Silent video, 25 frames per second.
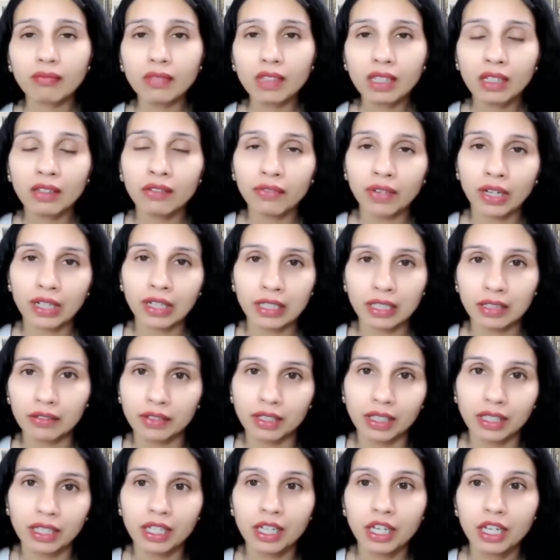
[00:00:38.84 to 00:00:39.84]

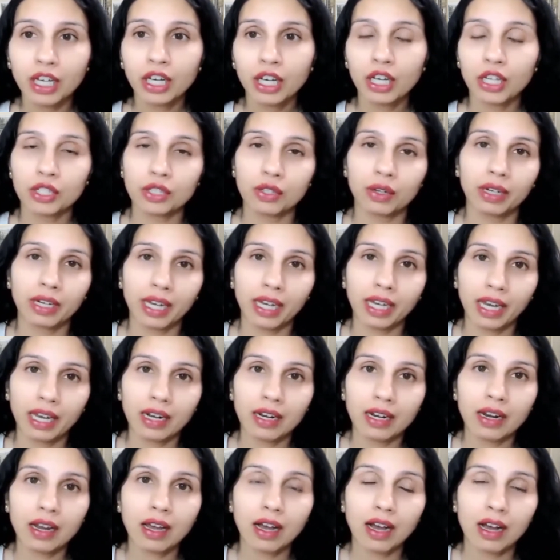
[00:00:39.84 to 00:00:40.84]
effectively. So
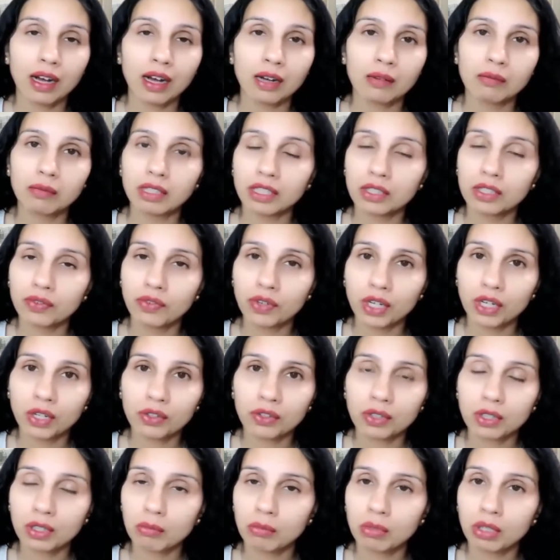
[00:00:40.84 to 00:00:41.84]
again, these
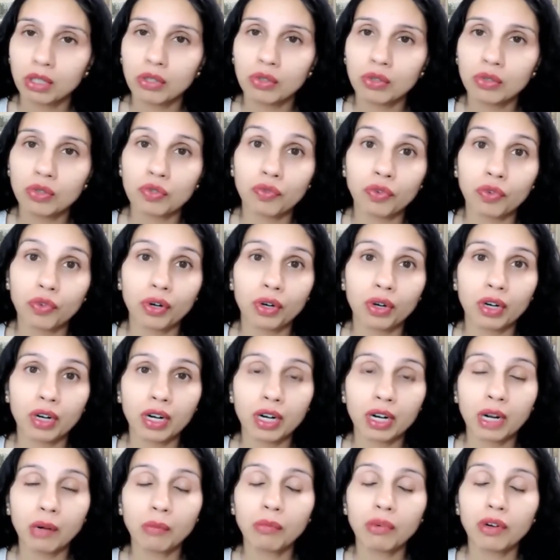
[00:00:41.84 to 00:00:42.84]
videos could be used for a
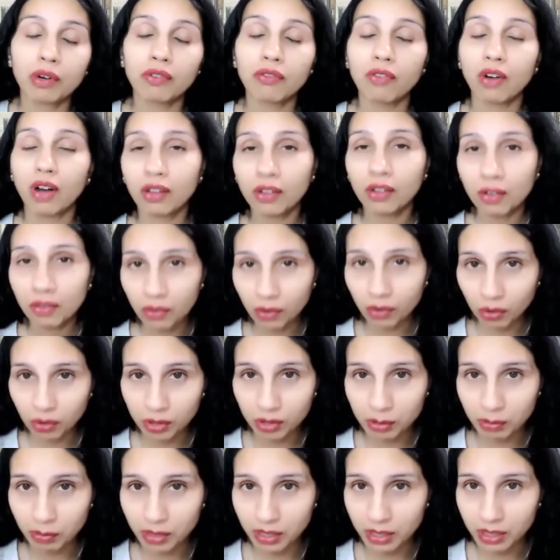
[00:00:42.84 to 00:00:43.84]
number of other
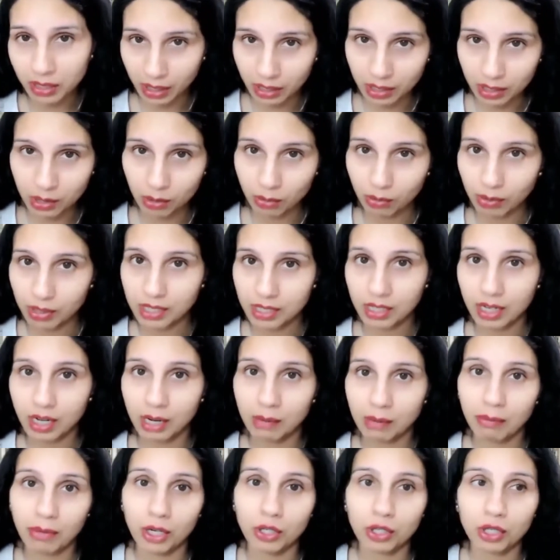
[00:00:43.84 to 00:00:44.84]
roles besides the ones that I
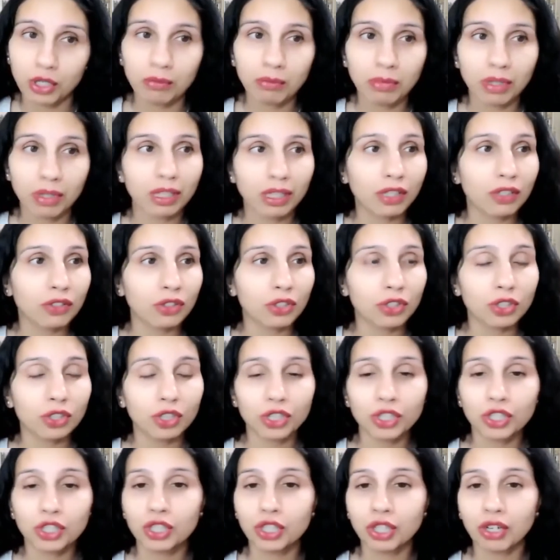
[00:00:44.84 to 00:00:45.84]
mentioned, but these are
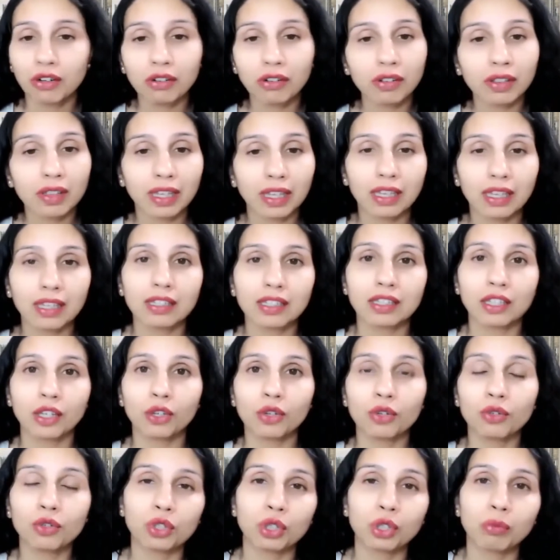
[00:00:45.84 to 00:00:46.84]
just general things that
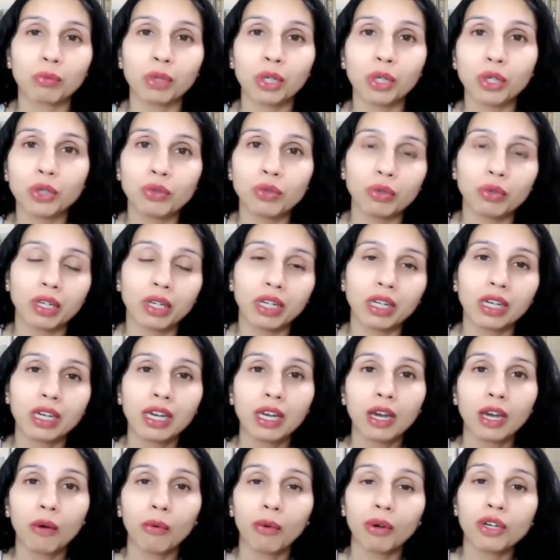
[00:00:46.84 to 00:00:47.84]
you should be doing
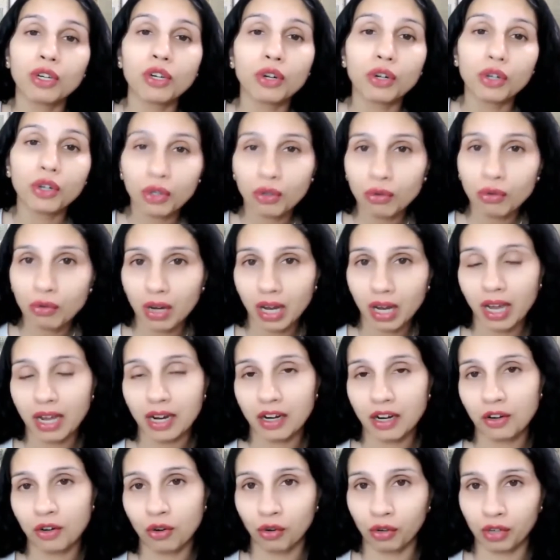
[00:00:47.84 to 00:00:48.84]
when you're new at
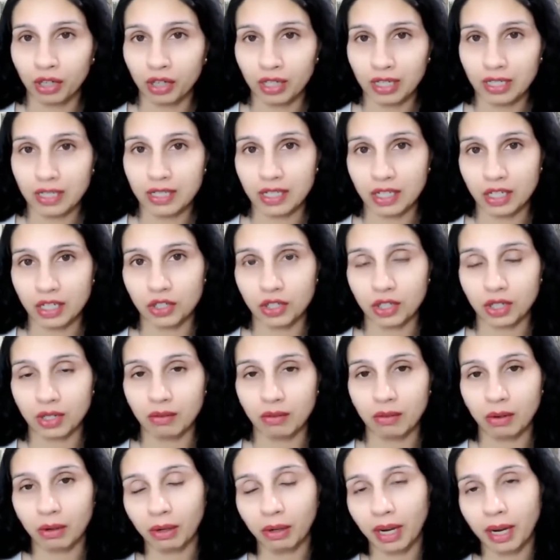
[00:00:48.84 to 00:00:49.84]
an
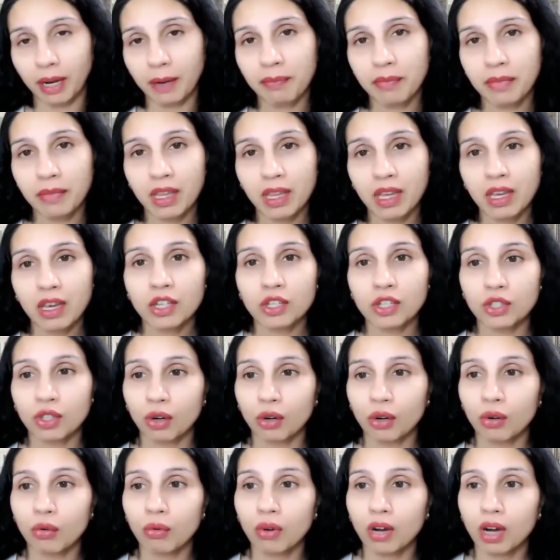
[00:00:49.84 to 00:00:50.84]
organization, okay?
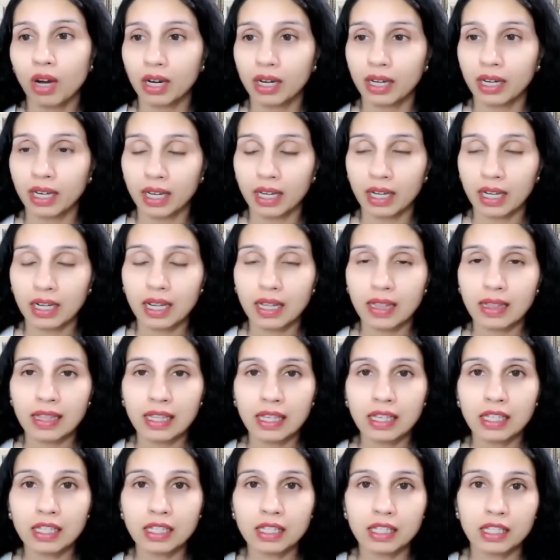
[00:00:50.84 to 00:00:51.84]
So again,
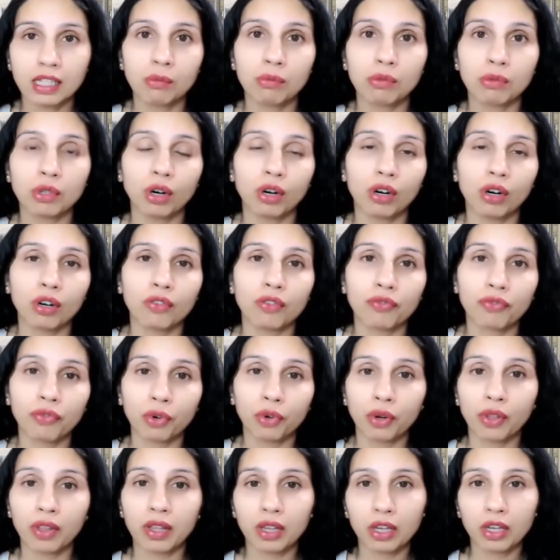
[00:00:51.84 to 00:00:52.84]
these tips are
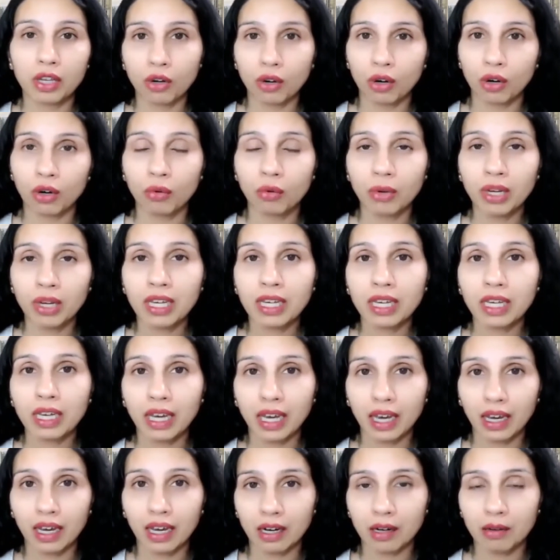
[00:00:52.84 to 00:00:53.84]
for your week.
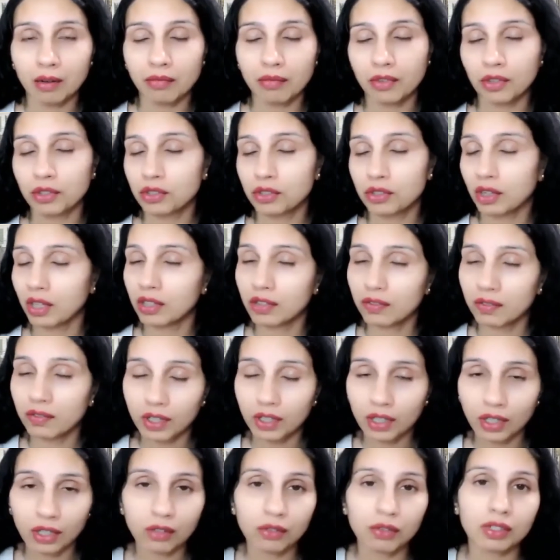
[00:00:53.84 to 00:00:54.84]
There's other
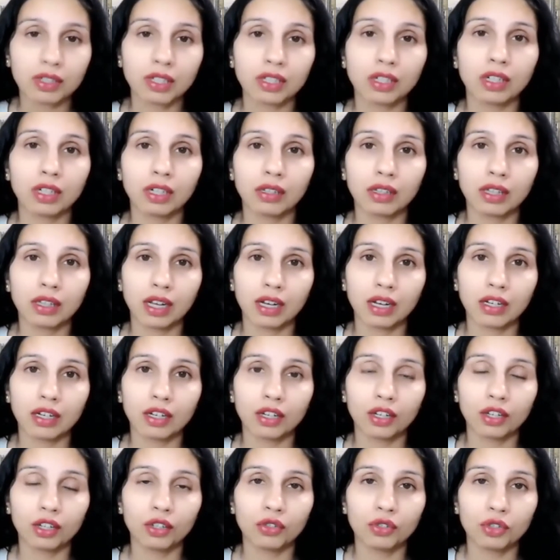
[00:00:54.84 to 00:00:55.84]
videos that
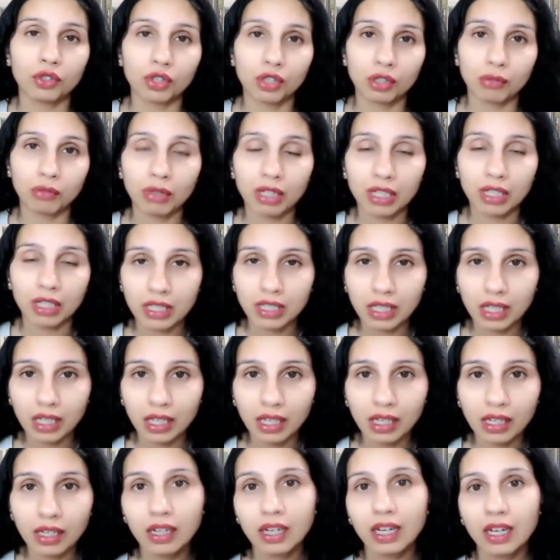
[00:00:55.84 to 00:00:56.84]
you should be
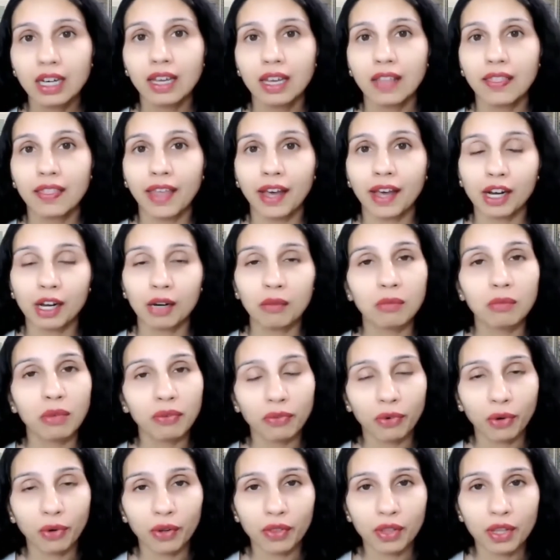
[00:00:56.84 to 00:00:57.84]
seeing that come
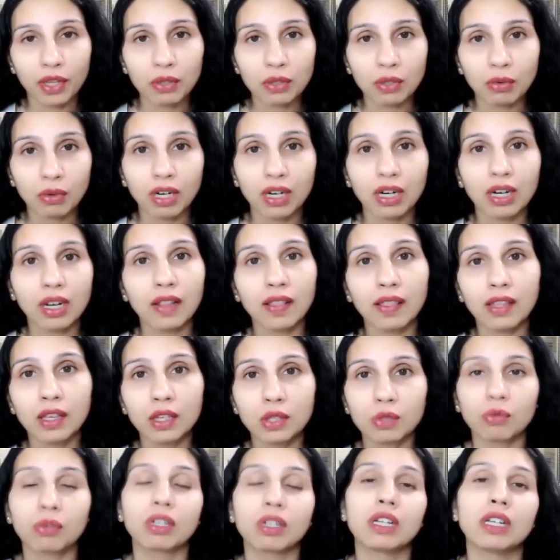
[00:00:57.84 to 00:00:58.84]
before this one.
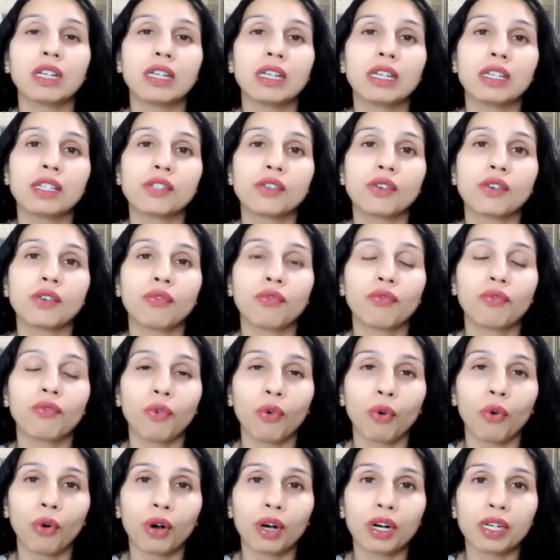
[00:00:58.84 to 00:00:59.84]
This one is
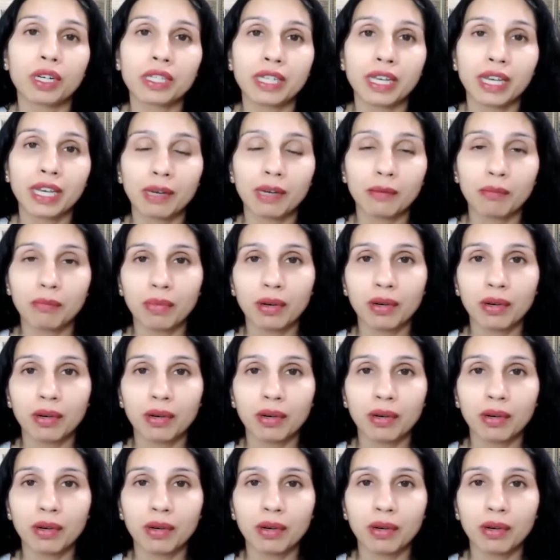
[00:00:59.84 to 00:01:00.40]
for tip